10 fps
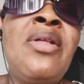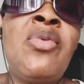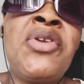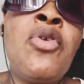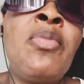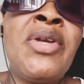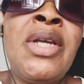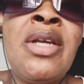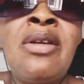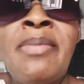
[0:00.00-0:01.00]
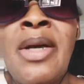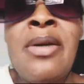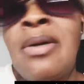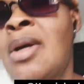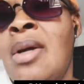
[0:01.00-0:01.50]
when nobody cared about
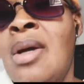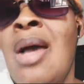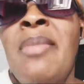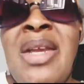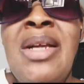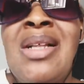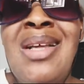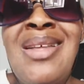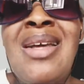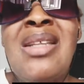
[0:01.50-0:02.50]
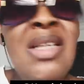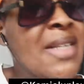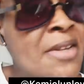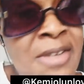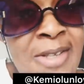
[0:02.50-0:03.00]
her. I made it clear that,
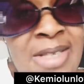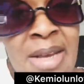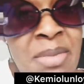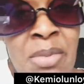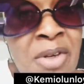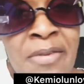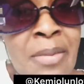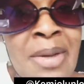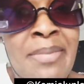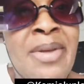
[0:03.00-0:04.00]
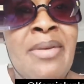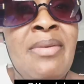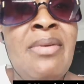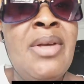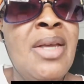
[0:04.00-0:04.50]
Linda, you didn't send me money for my bail,
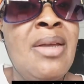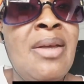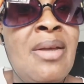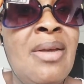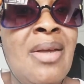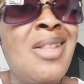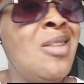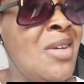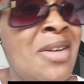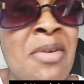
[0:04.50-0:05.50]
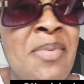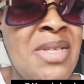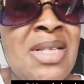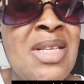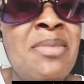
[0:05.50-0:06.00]
okay? A lawyer
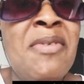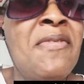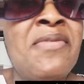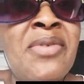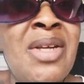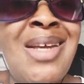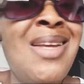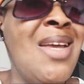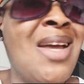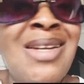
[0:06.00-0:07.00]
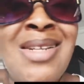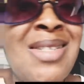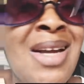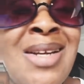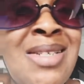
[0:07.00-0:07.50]
represented me free, an
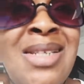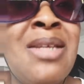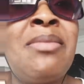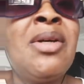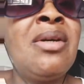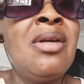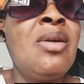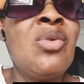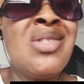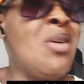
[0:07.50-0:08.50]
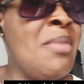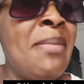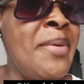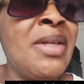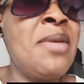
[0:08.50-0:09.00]
entire team. It was not my
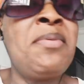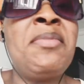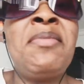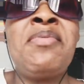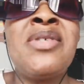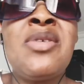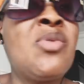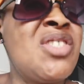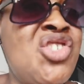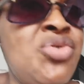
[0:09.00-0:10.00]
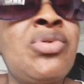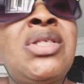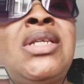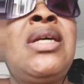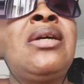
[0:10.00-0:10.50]
bail keeping me in prison, it was a
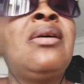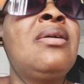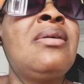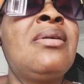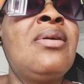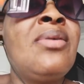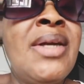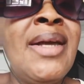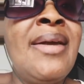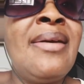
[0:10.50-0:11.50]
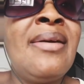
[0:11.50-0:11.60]
surety, okay?